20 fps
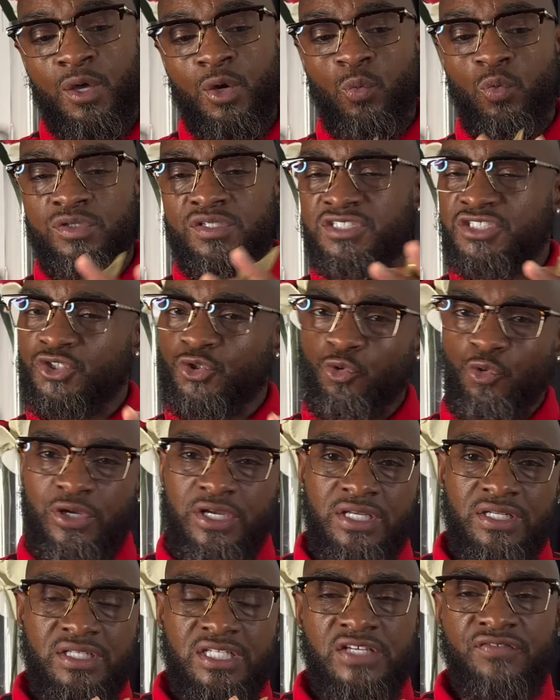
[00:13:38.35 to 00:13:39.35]
with this
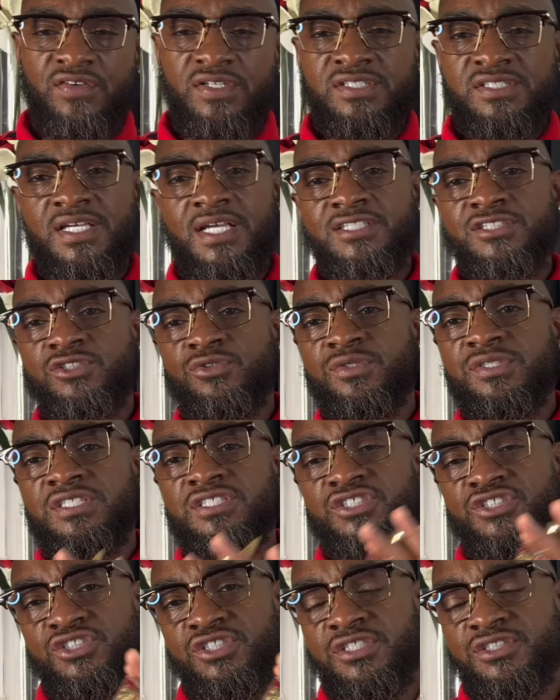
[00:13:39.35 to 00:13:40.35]
green leafy texture, this
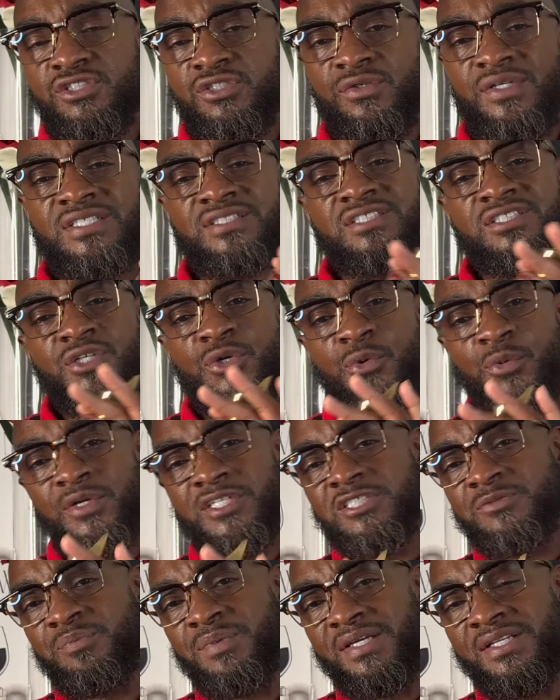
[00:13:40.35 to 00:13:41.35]
ginger, it's
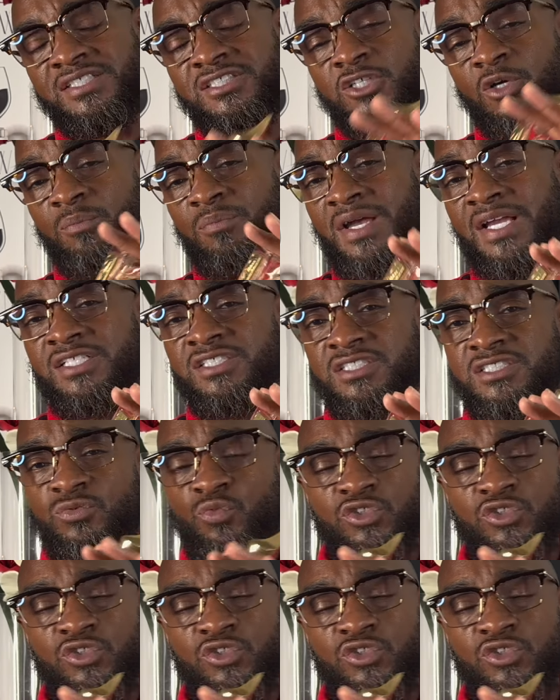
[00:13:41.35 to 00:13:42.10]
crisp and it's herbaceous,